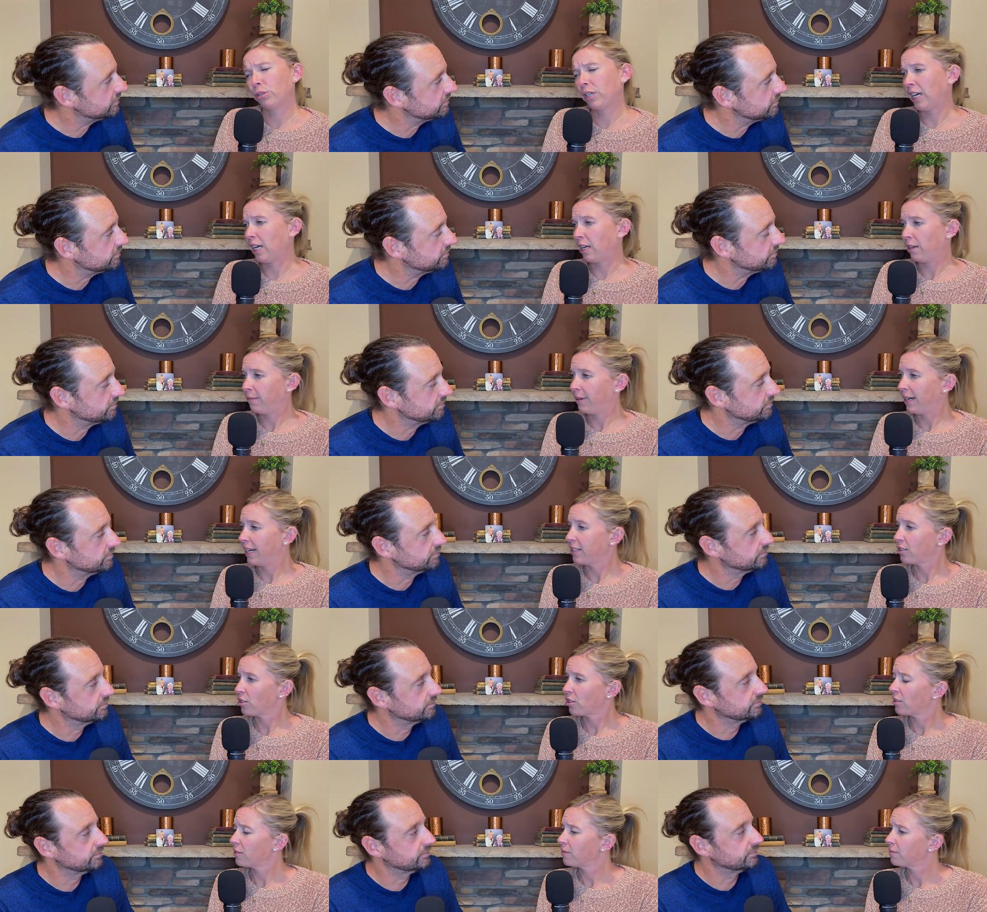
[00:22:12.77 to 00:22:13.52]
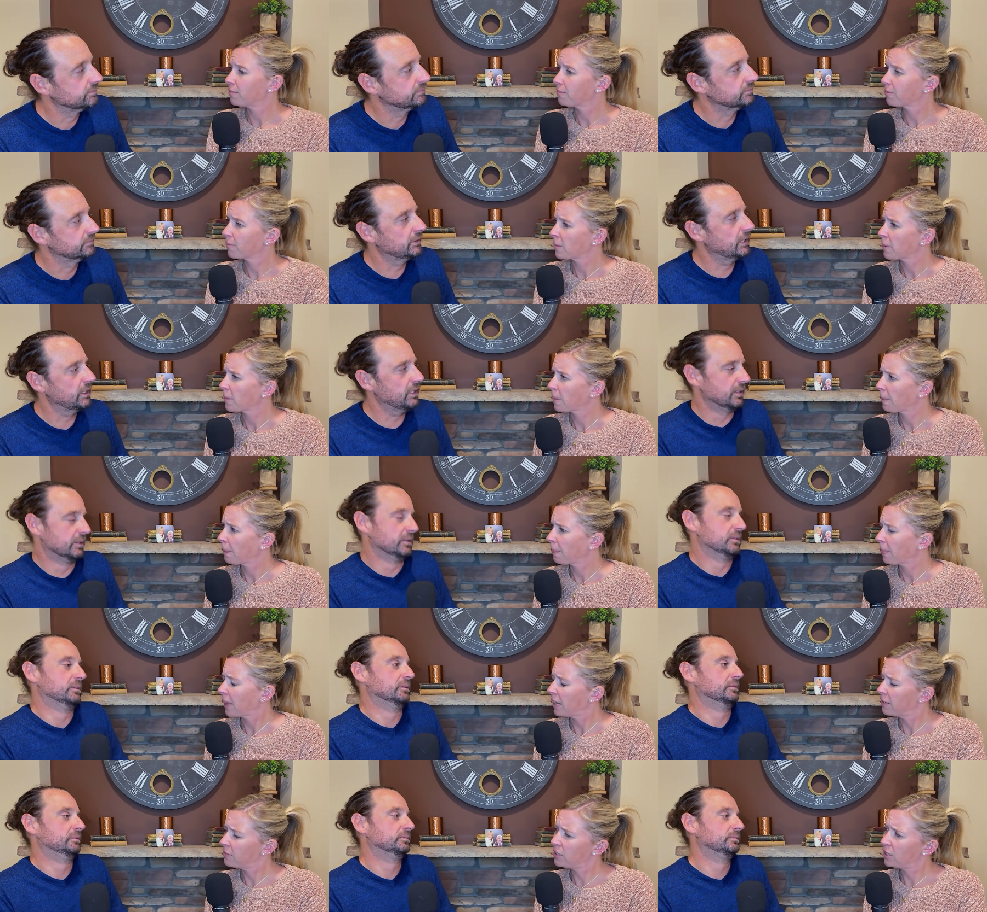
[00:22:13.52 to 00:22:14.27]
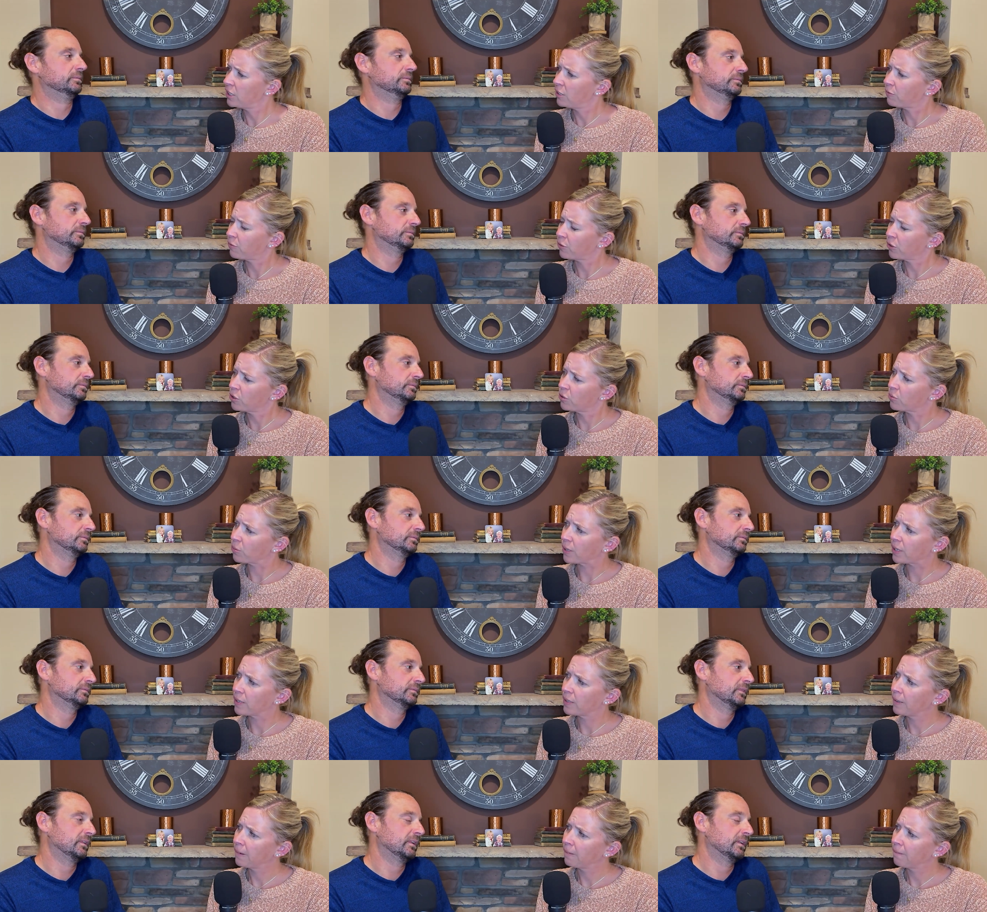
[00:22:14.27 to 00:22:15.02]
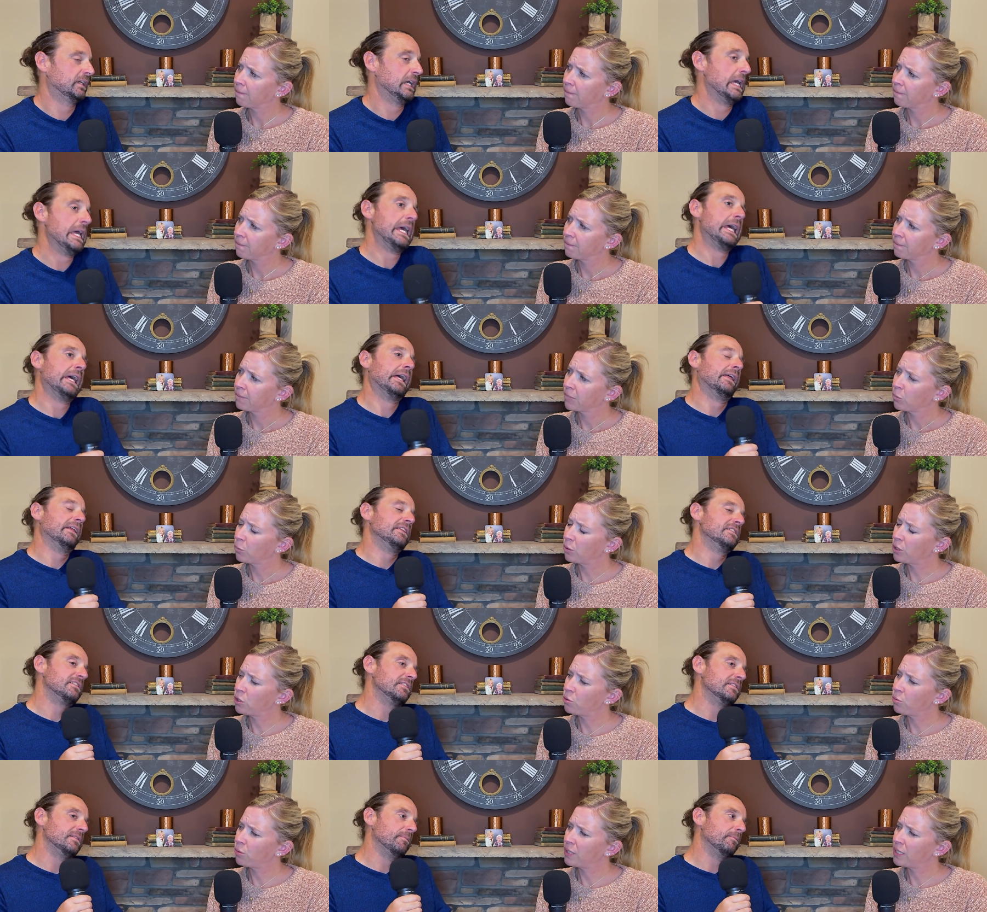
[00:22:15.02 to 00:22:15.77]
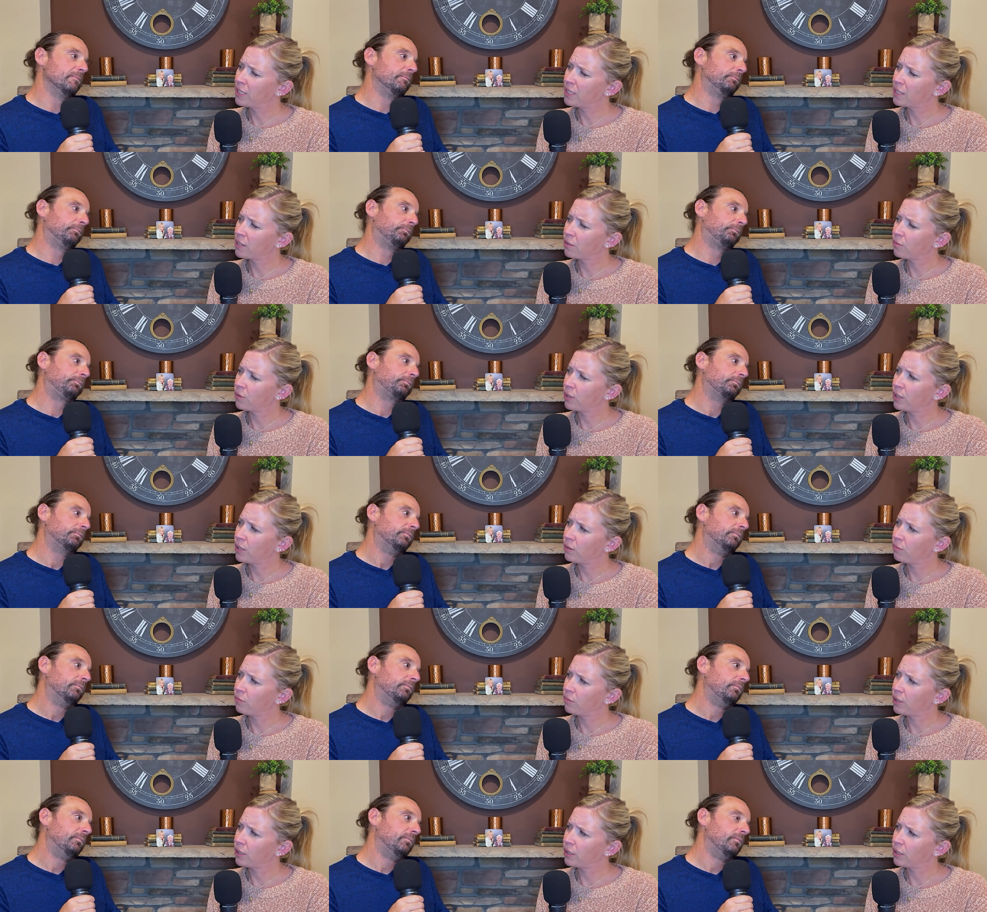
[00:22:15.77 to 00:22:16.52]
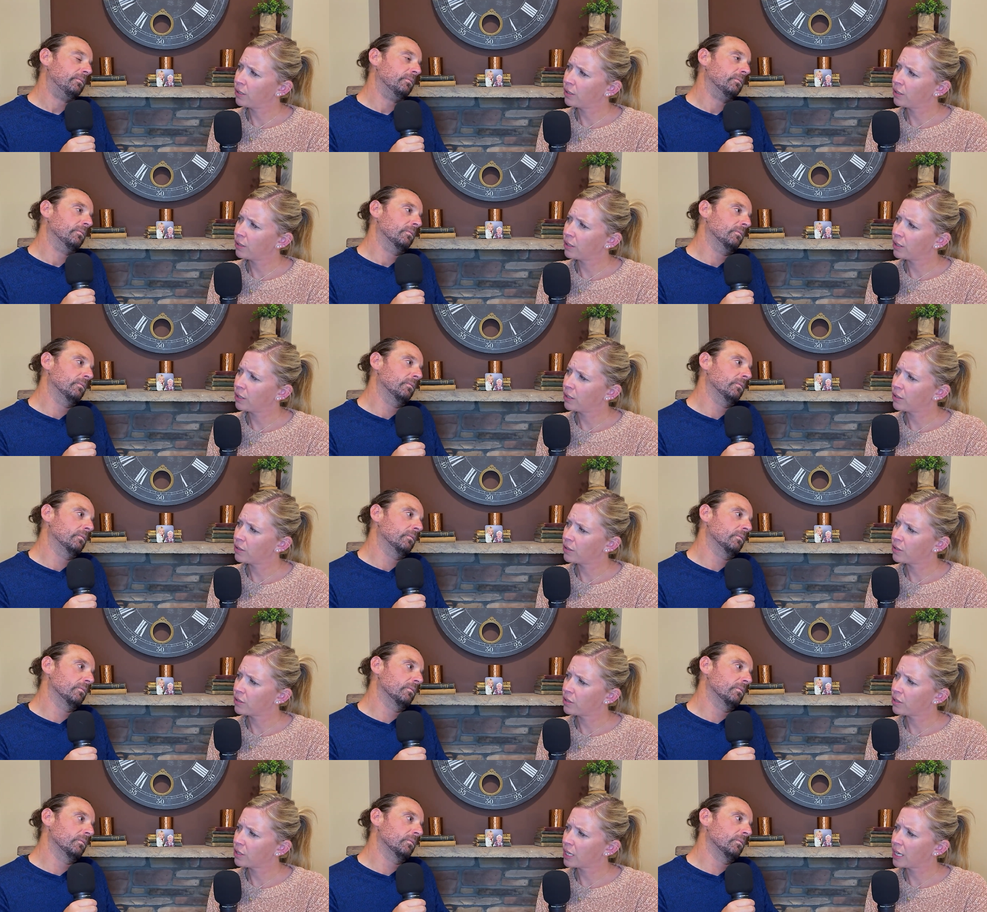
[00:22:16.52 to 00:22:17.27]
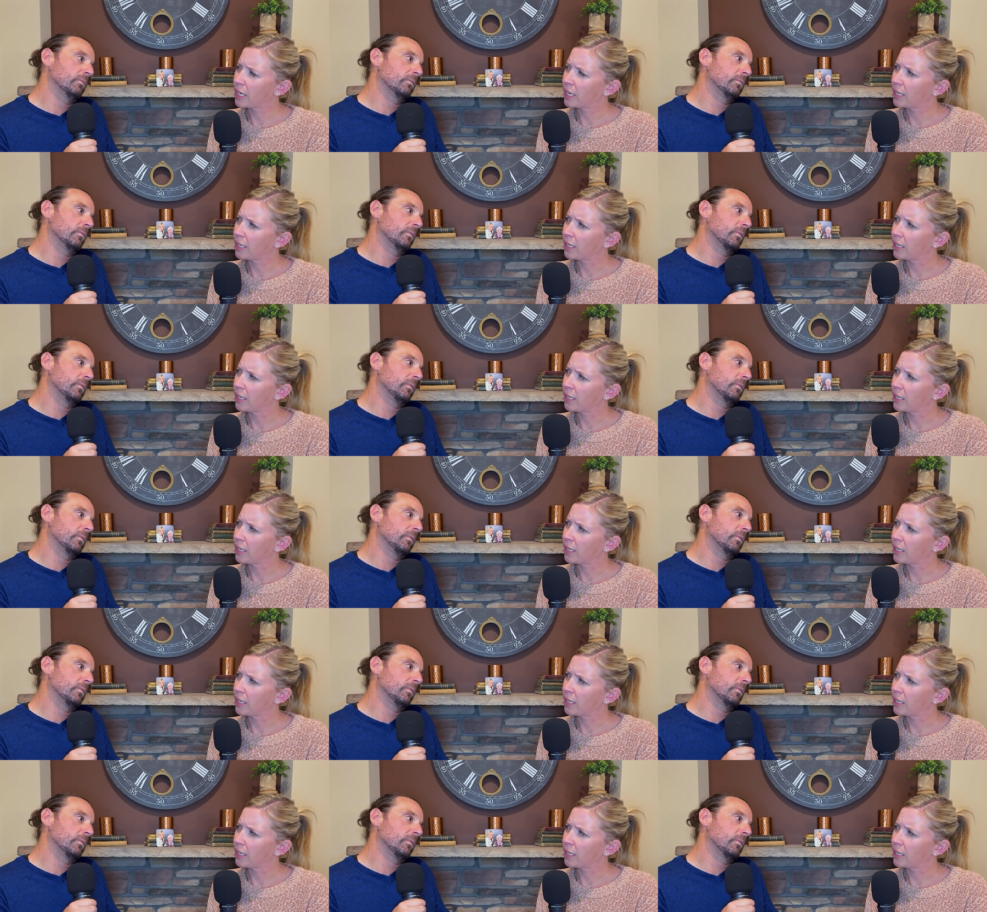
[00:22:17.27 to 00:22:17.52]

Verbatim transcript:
Speaker 1: Can't imagine. Oh. I've seen the first one. Which one is the one where there's like